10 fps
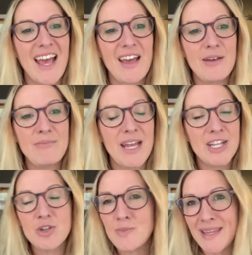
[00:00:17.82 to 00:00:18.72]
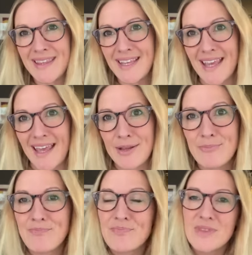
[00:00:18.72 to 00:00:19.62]
And it got me thinking
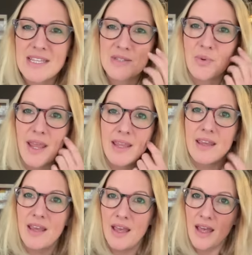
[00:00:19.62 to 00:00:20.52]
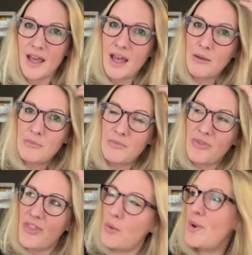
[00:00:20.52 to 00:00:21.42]
this week
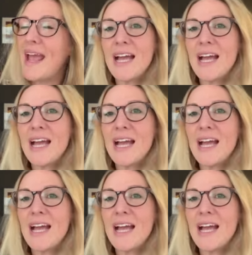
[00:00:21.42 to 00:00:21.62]
that we